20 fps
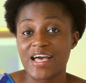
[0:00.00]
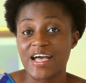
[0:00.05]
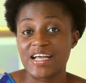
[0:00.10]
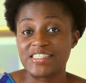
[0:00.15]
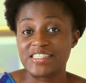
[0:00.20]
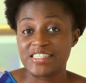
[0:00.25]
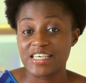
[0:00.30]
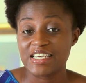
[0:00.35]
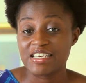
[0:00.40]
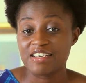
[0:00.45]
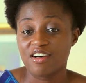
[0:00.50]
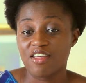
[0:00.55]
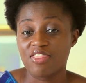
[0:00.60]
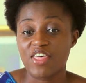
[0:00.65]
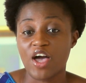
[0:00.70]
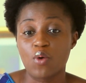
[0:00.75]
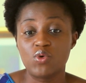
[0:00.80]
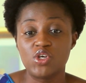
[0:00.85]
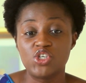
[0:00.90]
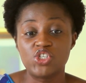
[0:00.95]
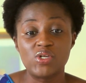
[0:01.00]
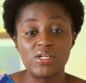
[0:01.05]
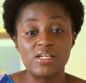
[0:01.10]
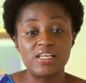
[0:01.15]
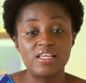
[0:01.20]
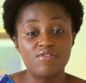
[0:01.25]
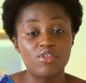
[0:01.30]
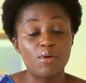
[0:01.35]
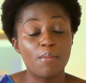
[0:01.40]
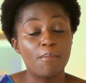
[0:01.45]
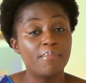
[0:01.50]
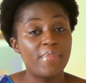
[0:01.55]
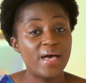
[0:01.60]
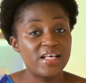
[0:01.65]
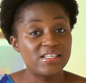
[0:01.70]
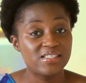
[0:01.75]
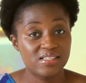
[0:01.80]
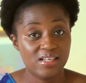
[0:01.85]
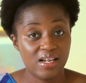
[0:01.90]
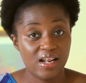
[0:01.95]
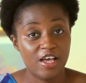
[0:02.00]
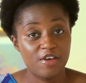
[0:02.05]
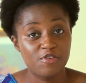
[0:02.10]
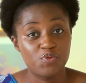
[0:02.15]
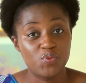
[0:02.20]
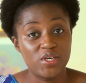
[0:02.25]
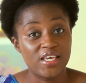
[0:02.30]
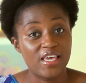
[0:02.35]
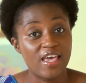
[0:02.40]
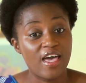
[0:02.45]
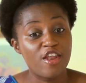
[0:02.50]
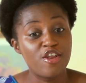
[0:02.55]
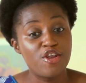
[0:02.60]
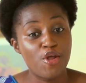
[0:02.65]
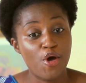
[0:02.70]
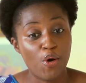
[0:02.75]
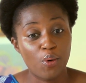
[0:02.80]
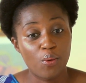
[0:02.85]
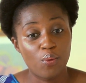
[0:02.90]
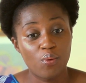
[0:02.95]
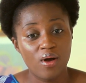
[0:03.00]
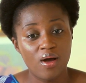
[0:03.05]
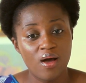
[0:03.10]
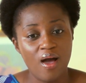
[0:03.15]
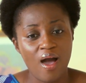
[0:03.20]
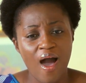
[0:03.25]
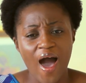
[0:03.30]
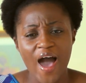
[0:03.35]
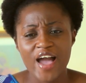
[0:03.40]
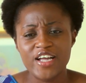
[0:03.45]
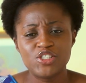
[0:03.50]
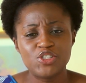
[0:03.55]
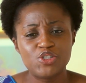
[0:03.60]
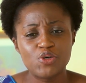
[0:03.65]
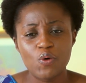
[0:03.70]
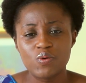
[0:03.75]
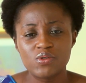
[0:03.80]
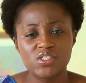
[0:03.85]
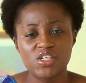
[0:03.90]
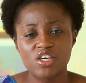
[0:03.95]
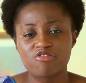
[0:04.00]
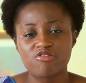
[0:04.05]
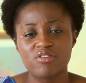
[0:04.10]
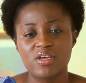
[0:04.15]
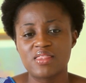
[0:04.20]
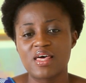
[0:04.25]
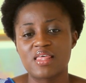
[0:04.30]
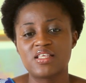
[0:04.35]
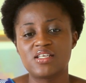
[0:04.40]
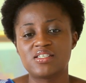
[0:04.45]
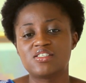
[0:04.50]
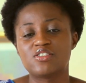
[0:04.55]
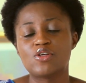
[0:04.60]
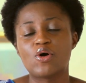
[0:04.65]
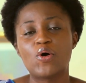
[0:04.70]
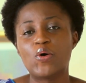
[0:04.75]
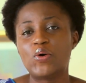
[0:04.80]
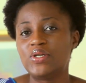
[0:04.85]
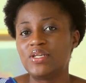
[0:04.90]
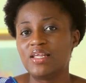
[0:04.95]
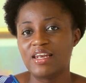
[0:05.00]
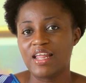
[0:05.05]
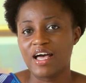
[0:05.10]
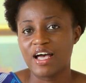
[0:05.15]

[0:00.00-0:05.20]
the idea that we should live the best life we can now, I don't agree that this is the only